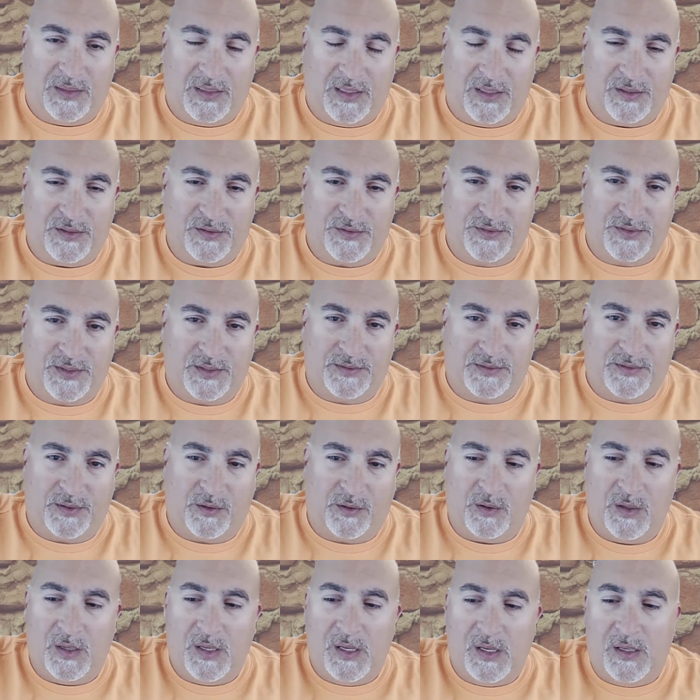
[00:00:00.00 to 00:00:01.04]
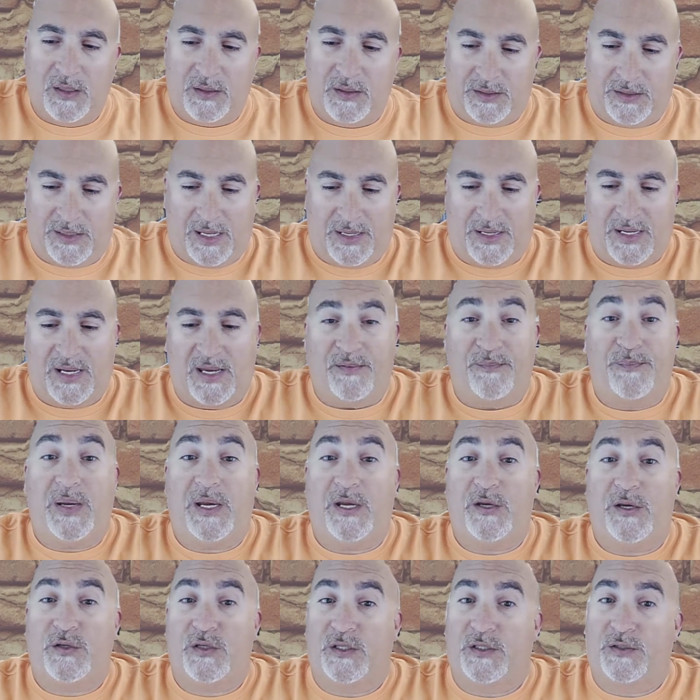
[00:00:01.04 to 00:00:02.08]
it sit there. You got to have
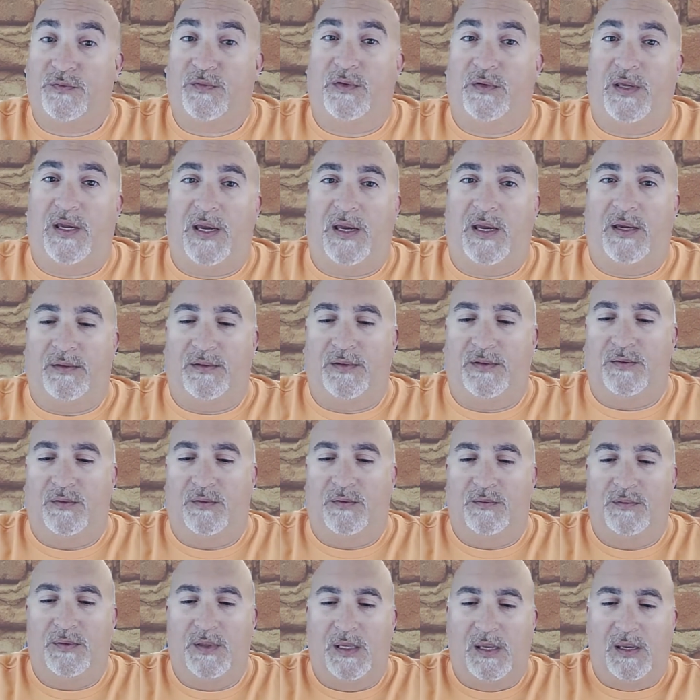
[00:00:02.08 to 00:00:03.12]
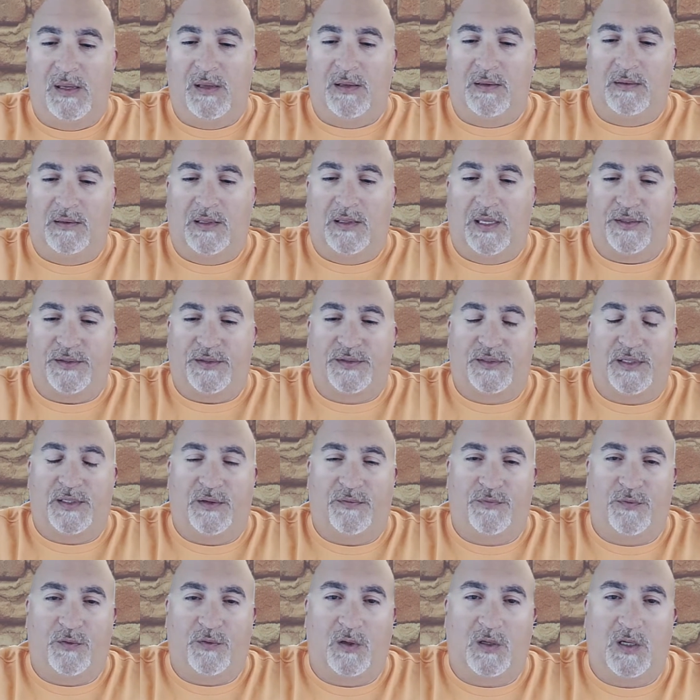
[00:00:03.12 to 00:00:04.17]
patience for that. Let it sit
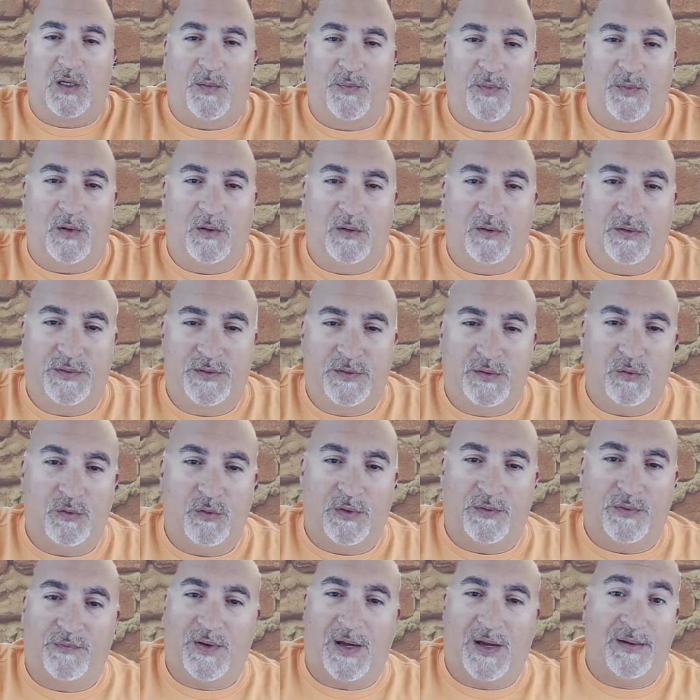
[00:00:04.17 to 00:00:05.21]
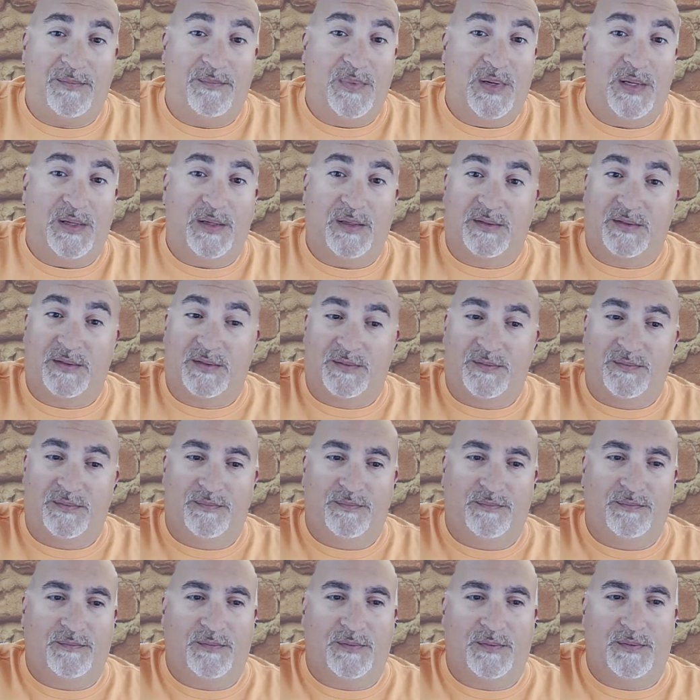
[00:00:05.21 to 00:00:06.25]
for a couple 2 to 5 minutes,
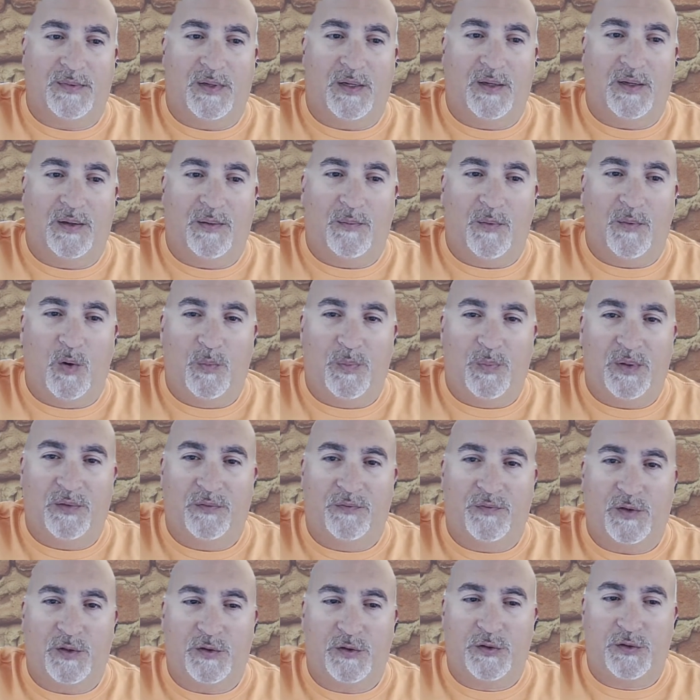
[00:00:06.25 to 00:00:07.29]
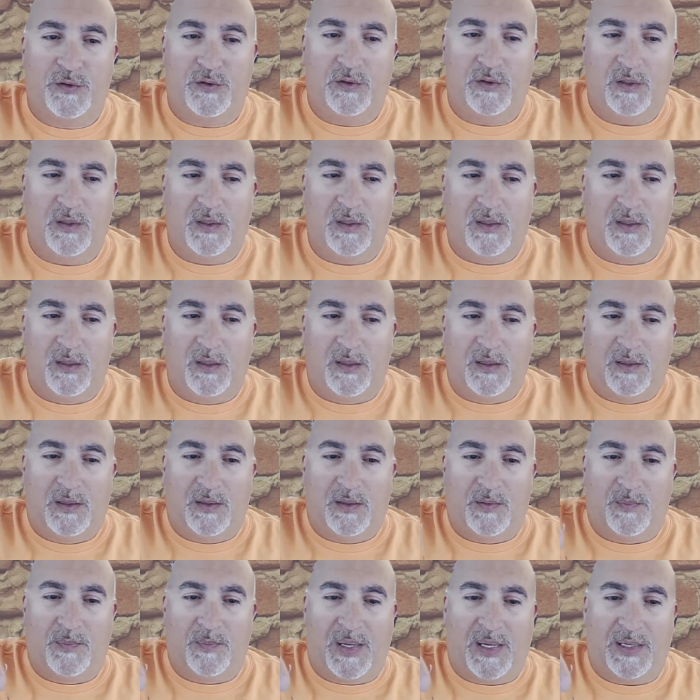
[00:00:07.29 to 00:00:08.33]
hoping a
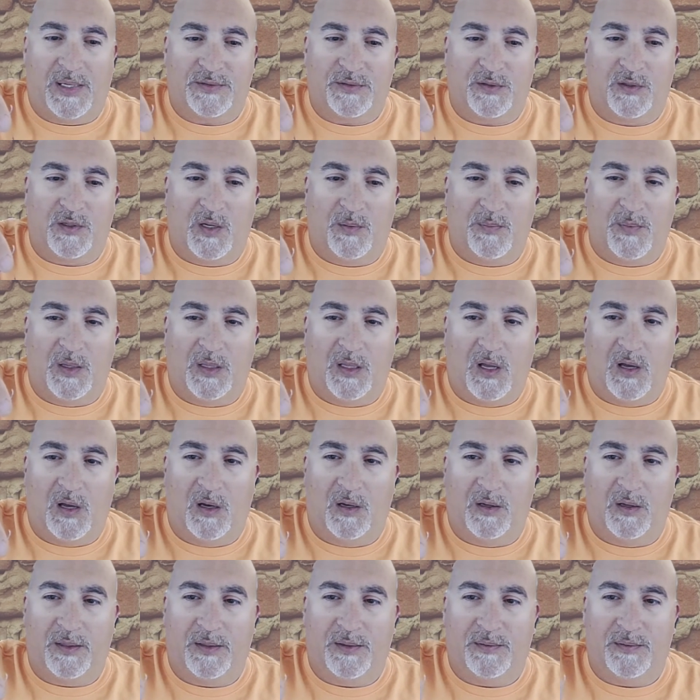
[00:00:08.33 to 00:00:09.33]
bass will come along and